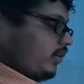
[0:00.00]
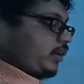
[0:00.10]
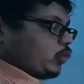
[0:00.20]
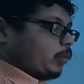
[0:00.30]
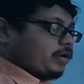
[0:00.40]

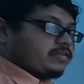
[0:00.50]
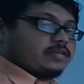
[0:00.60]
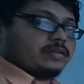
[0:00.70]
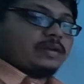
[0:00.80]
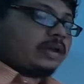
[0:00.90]
Ca2 plus.
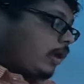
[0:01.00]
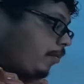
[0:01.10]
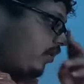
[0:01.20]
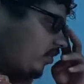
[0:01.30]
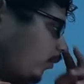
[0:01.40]

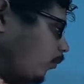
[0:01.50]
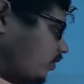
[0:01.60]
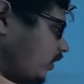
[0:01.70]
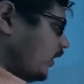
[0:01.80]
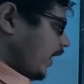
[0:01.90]
But
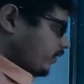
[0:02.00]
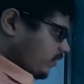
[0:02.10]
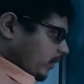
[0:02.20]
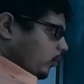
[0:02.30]
something like say